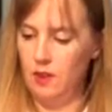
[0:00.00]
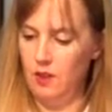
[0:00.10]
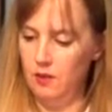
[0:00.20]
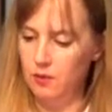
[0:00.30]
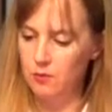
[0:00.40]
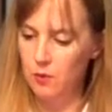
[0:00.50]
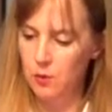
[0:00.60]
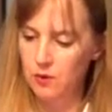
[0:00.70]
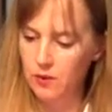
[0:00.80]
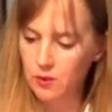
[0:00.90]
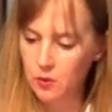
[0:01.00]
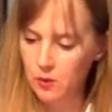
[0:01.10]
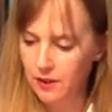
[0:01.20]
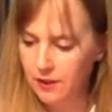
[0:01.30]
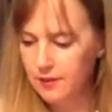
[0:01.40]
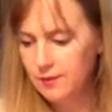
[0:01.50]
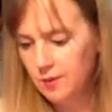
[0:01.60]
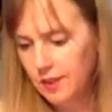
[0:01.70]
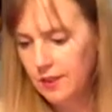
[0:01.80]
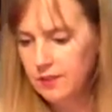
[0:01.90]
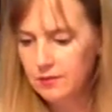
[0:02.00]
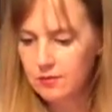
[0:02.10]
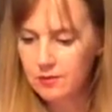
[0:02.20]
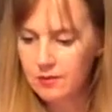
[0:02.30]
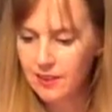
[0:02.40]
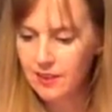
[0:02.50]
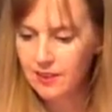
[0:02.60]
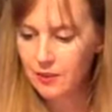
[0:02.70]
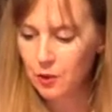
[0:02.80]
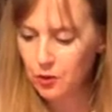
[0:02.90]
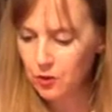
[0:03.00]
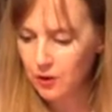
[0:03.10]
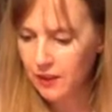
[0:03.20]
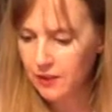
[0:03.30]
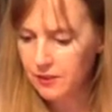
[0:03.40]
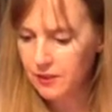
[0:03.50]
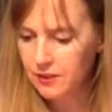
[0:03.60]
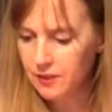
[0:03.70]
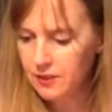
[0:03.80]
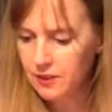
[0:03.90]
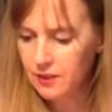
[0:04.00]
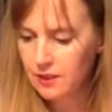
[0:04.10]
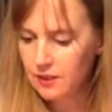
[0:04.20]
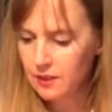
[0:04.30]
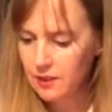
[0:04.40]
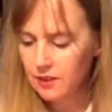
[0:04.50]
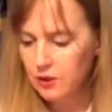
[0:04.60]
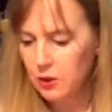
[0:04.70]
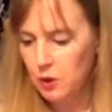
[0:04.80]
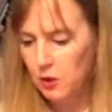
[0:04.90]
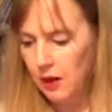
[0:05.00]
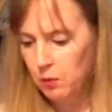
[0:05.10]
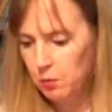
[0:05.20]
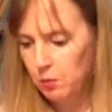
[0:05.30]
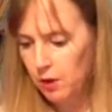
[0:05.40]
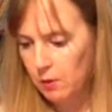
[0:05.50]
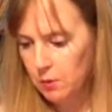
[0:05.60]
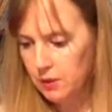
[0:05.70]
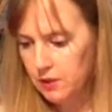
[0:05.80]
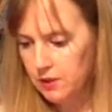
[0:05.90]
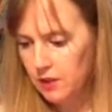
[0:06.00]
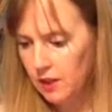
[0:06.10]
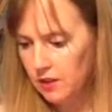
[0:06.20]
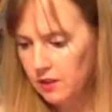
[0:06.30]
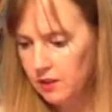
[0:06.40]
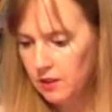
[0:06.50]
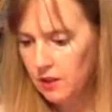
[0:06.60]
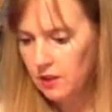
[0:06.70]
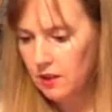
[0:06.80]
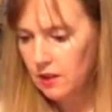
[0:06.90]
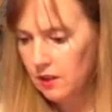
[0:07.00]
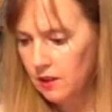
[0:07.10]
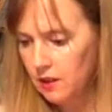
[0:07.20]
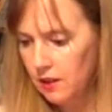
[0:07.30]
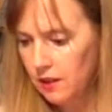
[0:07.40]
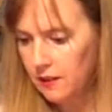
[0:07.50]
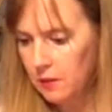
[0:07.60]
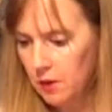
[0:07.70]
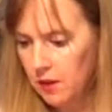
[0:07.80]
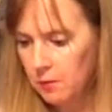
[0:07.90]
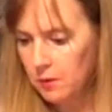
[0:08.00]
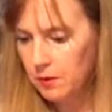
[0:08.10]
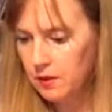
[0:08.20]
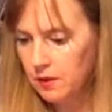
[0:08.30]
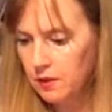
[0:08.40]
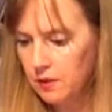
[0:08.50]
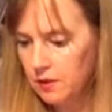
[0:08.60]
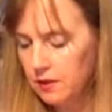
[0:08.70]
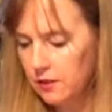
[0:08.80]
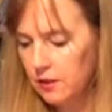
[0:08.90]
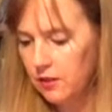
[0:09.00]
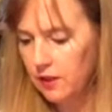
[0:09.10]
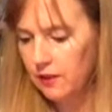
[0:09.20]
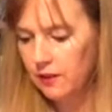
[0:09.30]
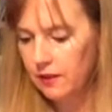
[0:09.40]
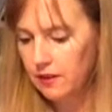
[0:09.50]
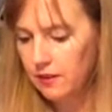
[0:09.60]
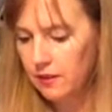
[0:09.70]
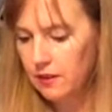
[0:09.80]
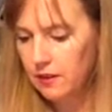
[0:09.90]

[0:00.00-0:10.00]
And for this one, well, no straight edges, so I will probably just line them up just like this,